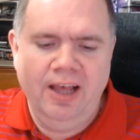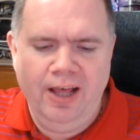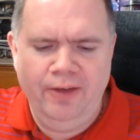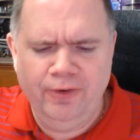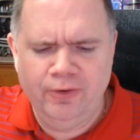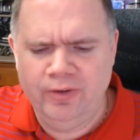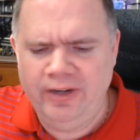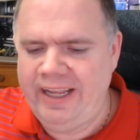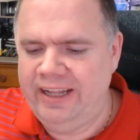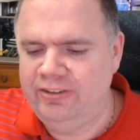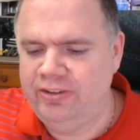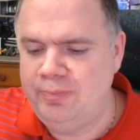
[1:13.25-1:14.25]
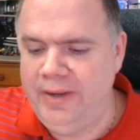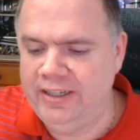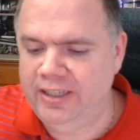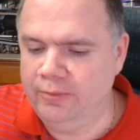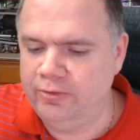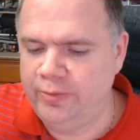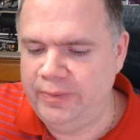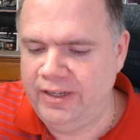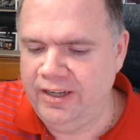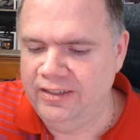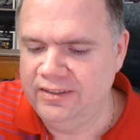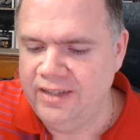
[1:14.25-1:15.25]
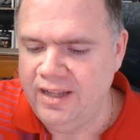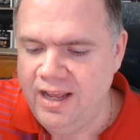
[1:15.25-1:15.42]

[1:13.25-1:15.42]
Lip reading: First one, again, just picked up just because